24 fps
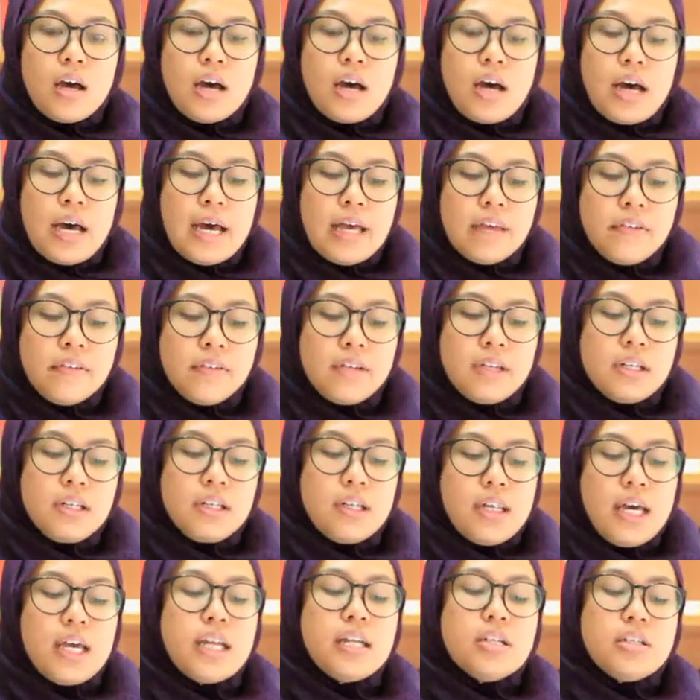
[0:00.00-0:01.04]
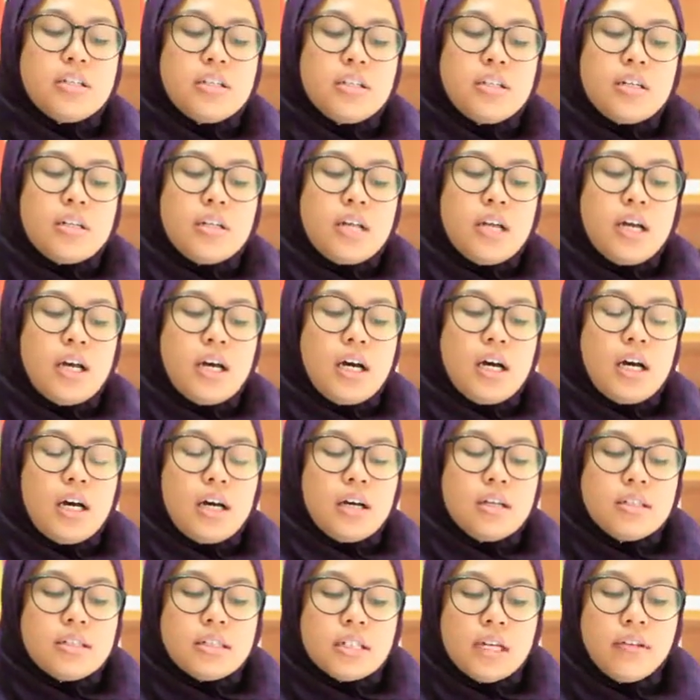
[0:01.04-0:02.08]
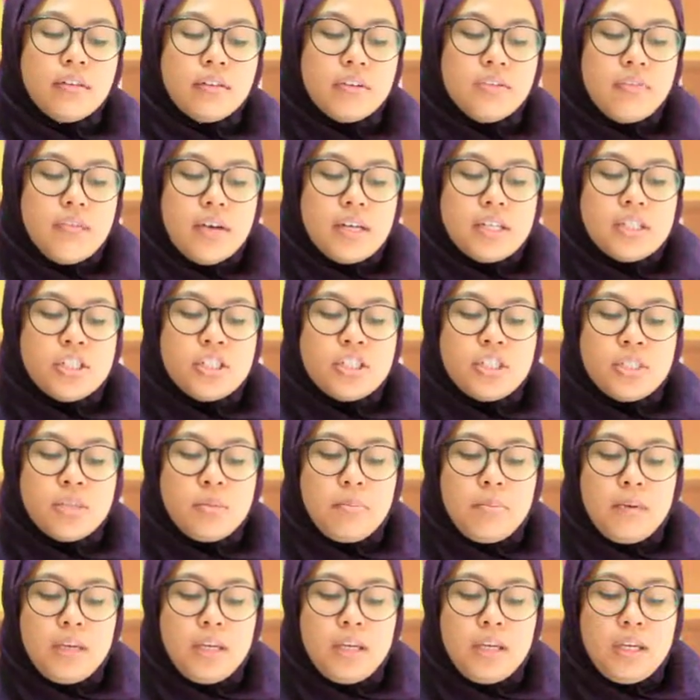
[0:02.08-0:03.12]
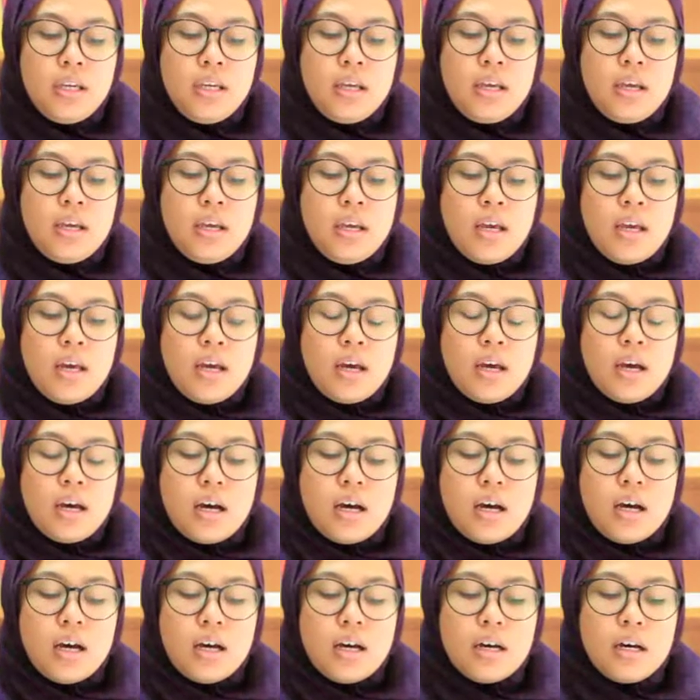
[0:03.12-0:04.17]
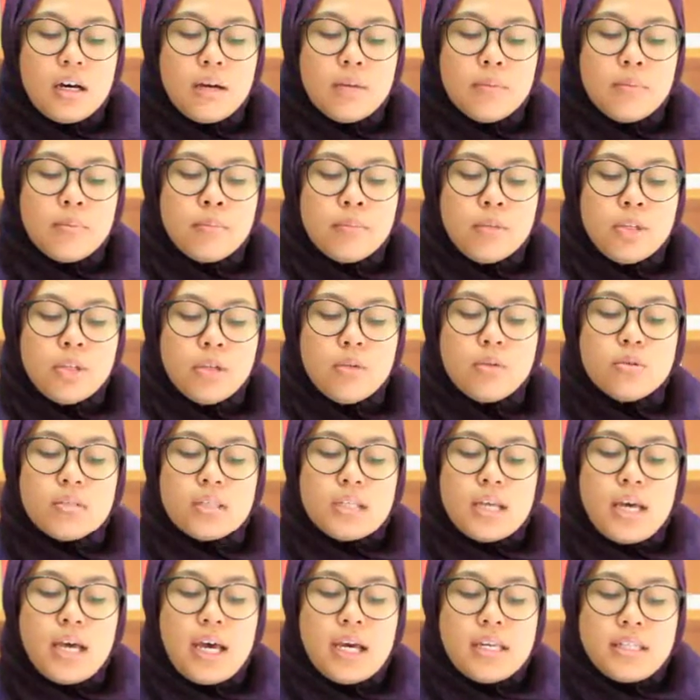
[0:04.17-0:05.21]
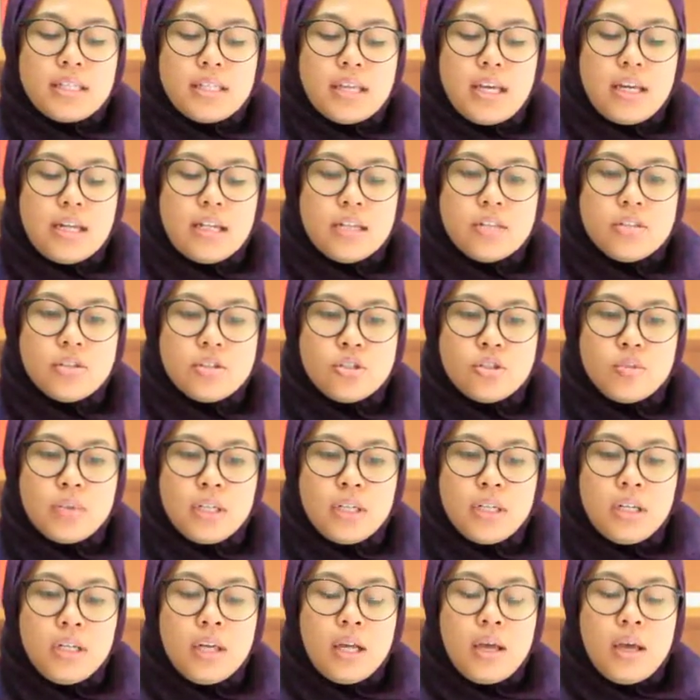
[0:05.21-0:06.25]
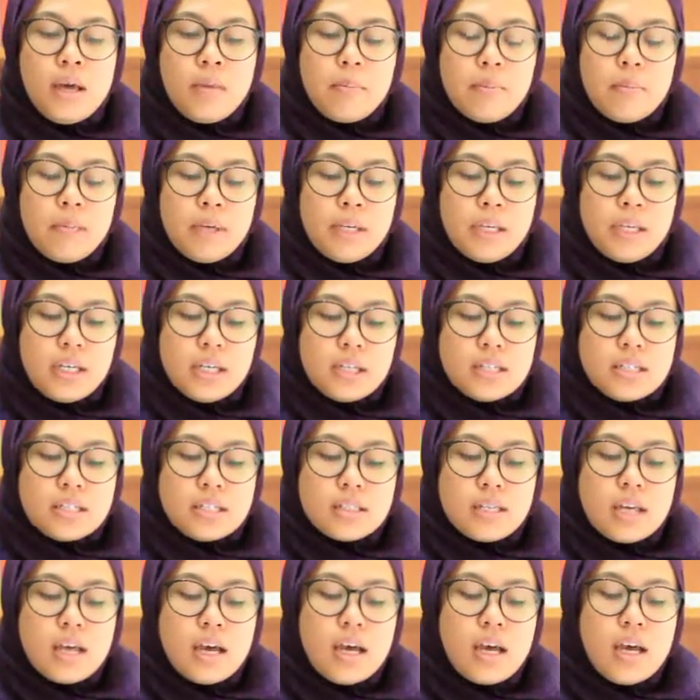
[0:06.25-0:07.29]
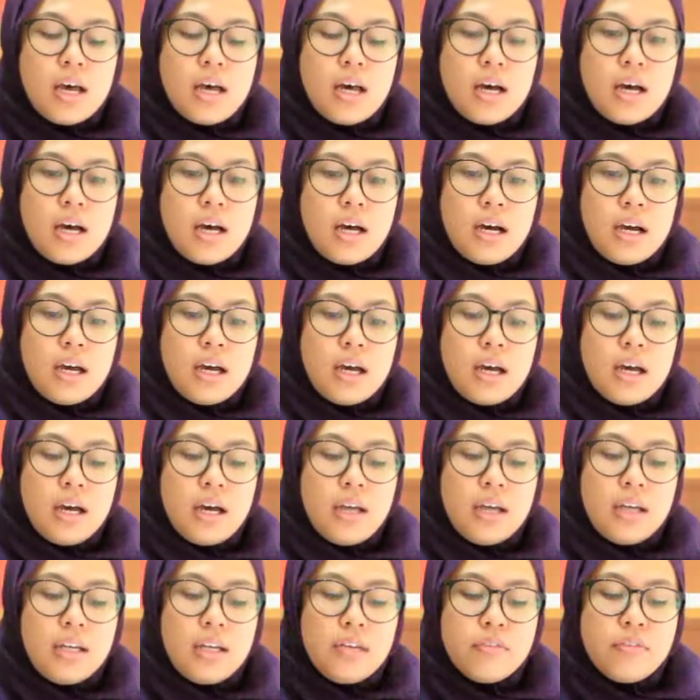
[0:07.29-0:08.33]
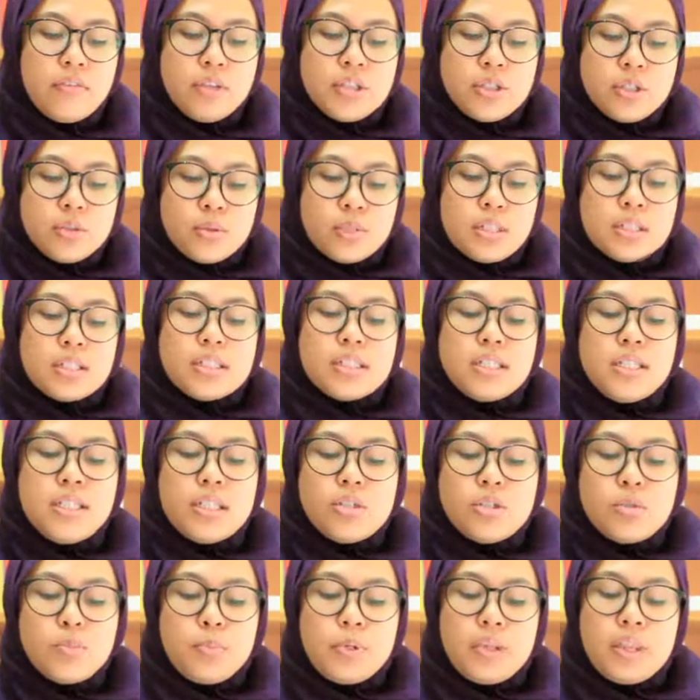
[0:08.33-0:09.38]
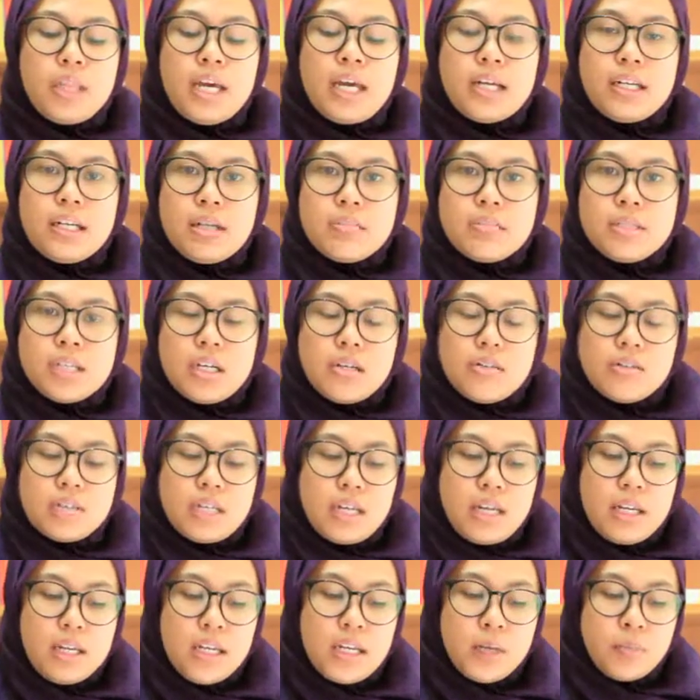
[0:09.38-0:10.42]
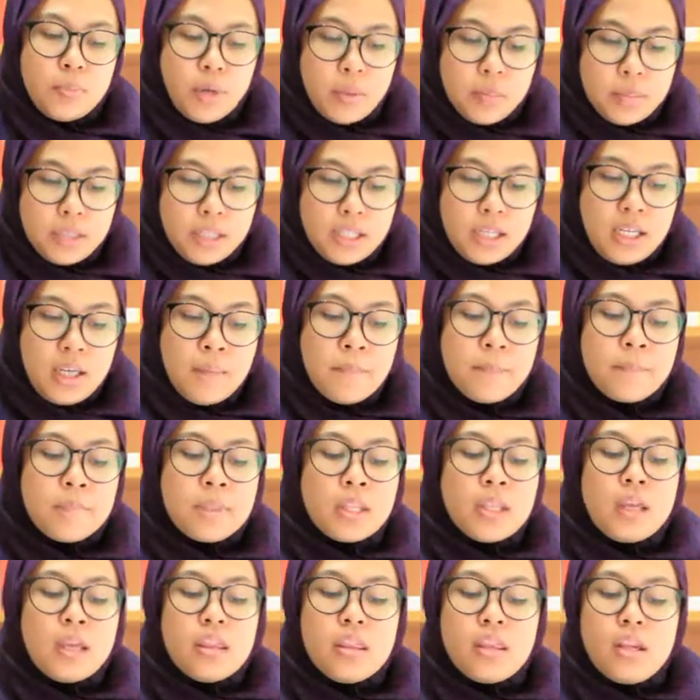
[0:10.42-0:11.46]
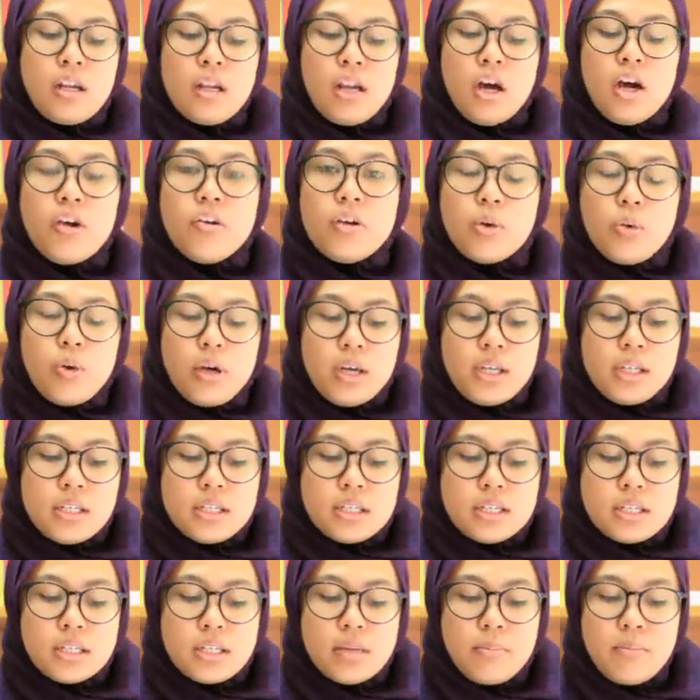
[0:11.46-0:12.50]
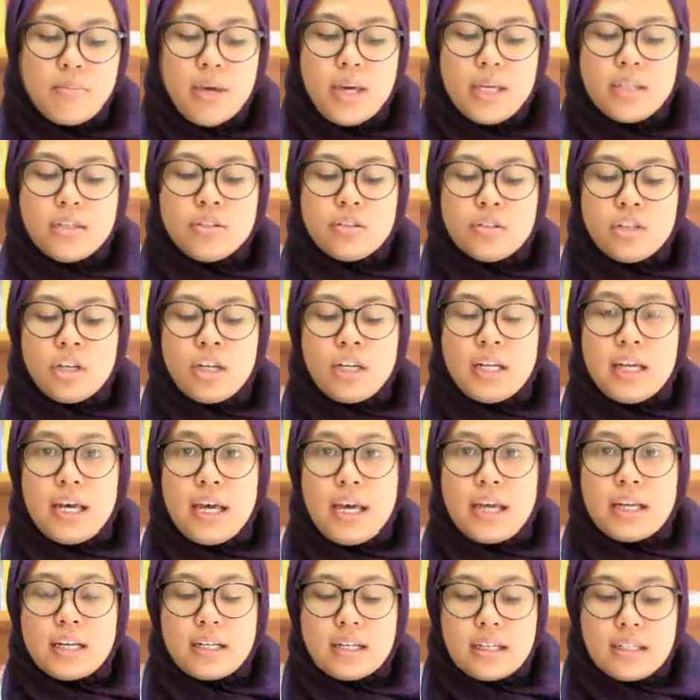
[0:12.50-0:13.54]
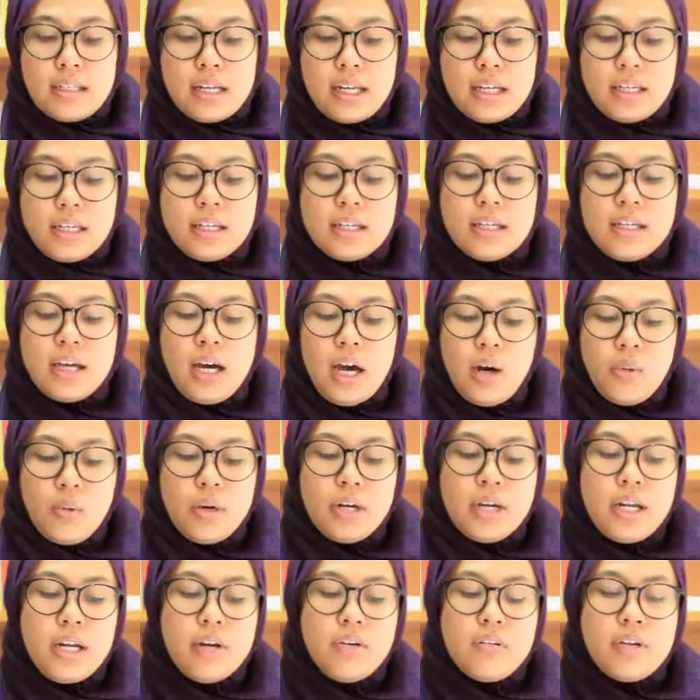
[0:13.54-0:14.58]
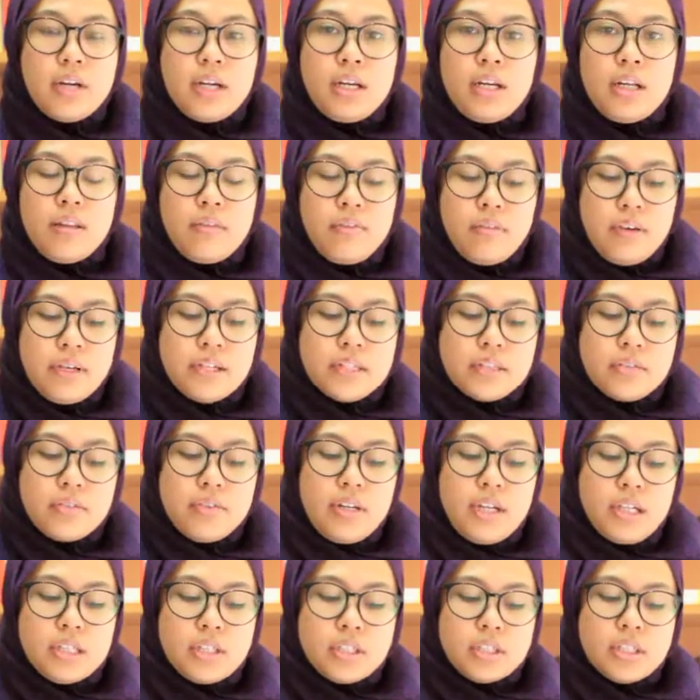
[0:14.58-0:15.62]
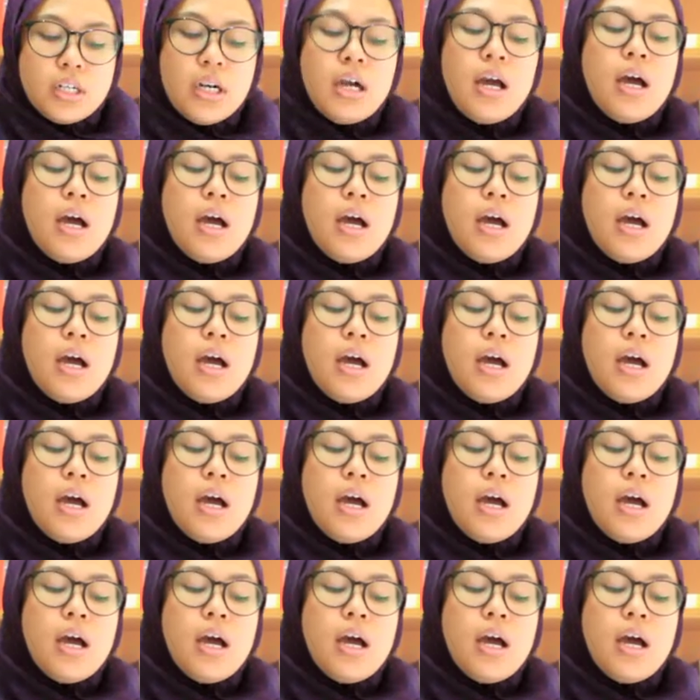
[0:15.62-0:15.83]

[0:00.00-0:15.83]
I feel that self-defense should be used as an instrument because individuals need to protect themselves and their property. The law requires a man to not act like a coward and run in the face of danger.